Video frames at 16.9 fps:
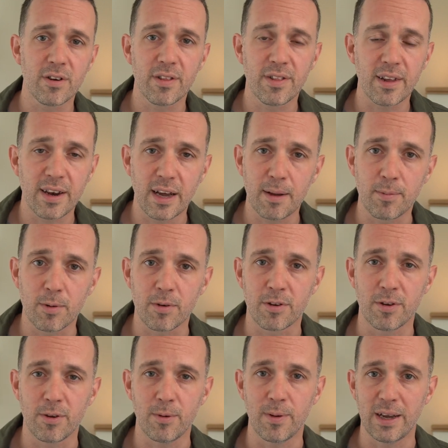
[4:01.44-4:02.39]
are then able
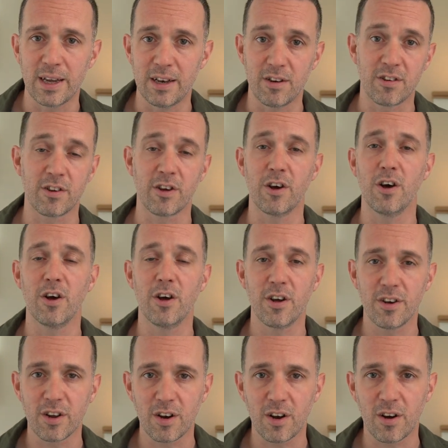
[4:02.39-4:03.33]
to
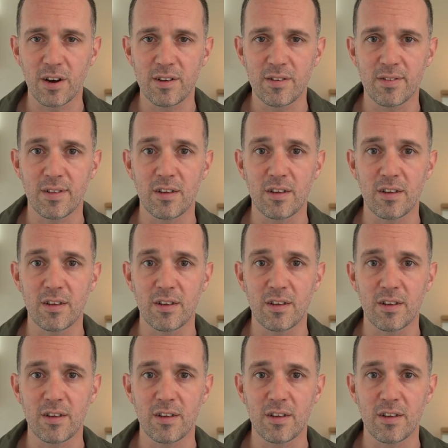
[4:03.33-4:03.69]
internalize